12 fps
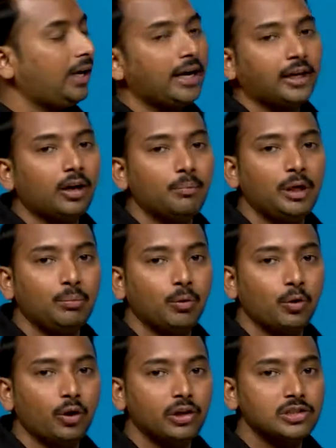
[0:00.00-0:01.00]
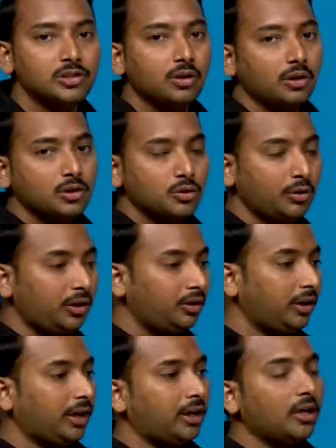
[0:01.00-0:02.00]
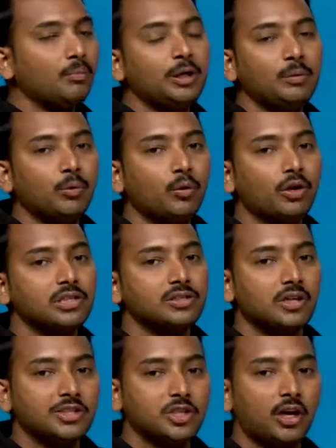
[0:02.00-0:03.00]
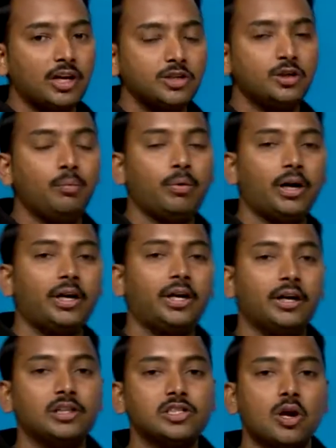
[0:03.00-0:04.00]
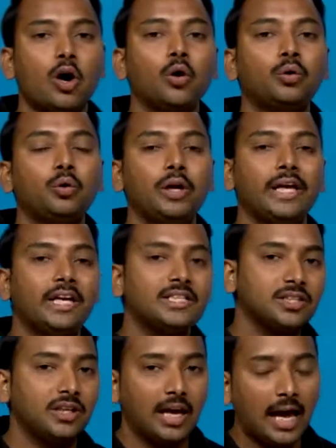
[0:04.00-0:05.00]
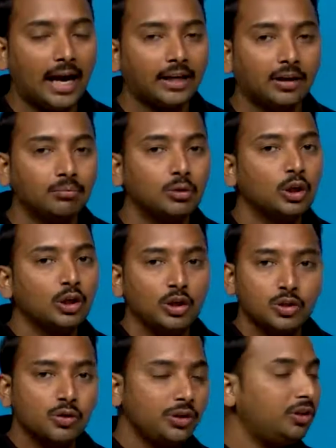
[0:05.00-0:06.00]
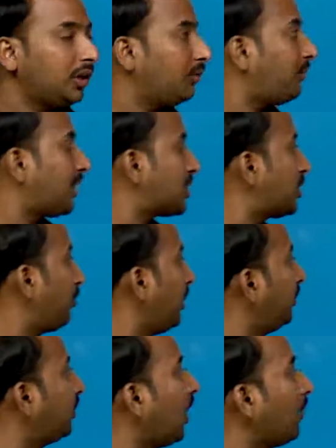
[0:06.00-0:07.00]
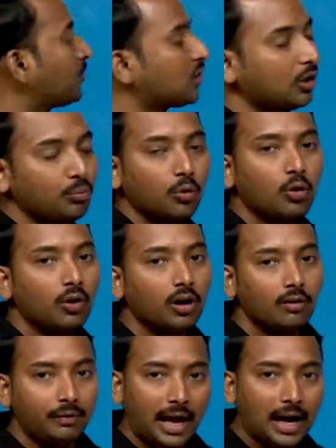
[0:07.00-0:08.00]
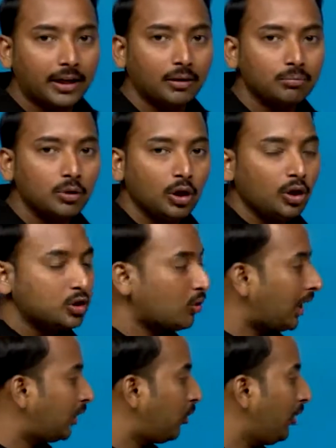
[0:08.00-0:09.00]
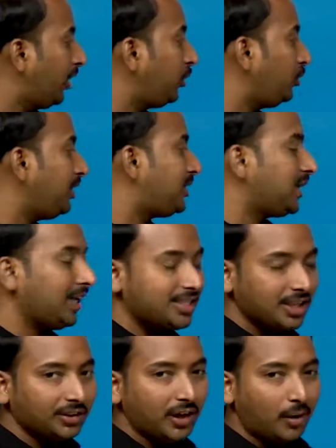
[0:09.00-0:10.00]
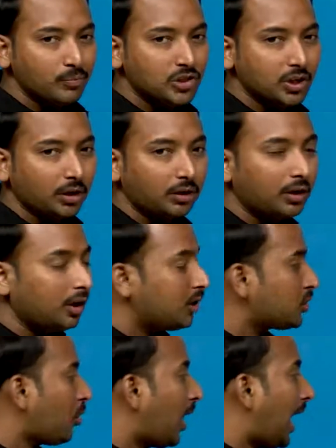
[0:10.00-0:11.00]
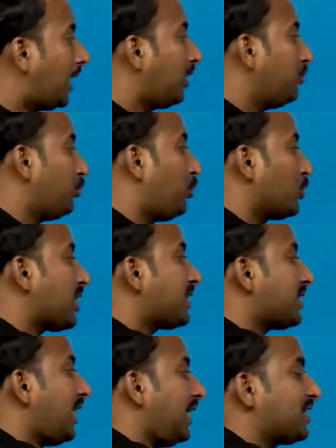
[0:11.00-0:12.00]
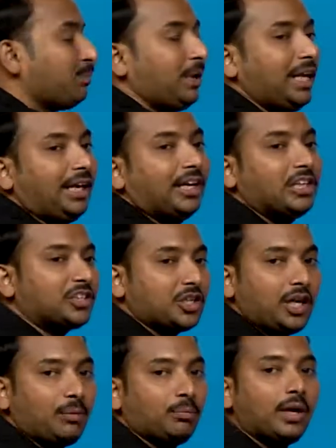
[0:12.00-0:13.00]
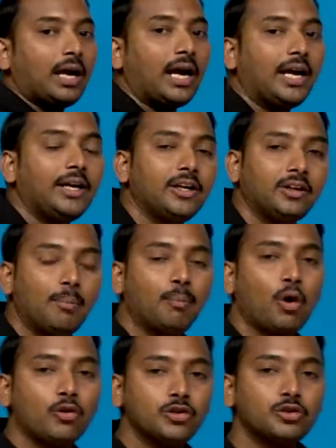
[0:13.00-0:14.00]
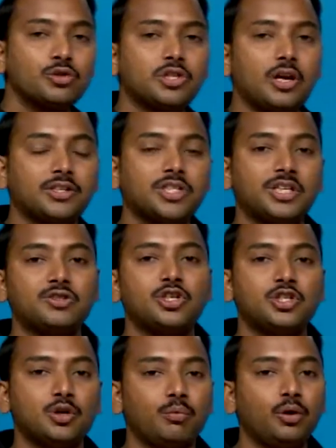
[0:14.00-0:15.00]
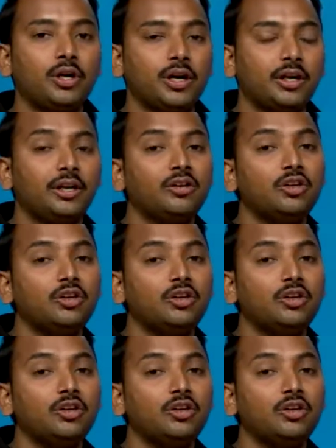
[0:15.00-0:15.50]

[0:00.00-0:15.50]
atomic models. So in that atomic models, the charged particles, how to arrange the atom. So in that first one, Thomson model of atom. So according to the J.J. Thomson, so atom possesses a spherical shape and the positive charge is distributed in